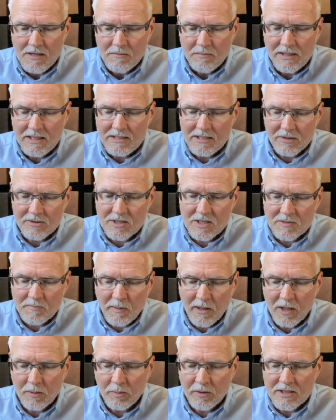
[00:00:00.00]
But he tells this
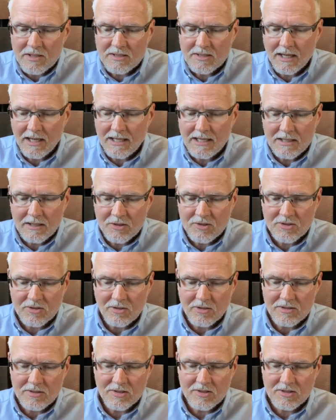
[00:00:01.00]
parable. He said, In a
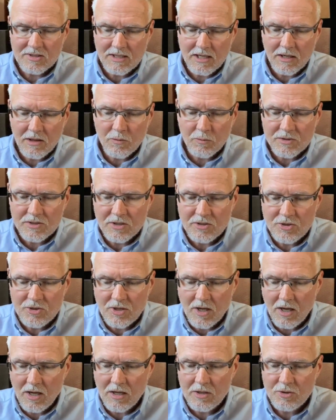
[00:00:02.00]
certain city there was a
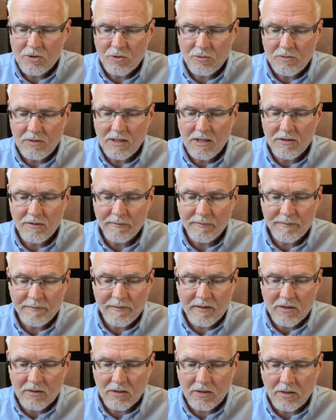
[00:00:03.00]
judge who neither
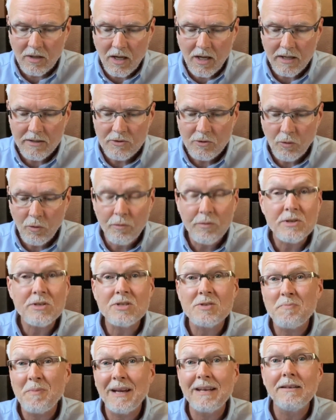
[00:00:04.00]
feared God nor
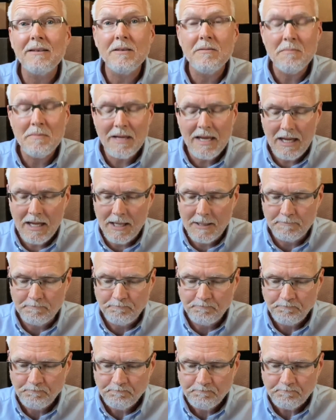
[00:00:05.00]
respected man.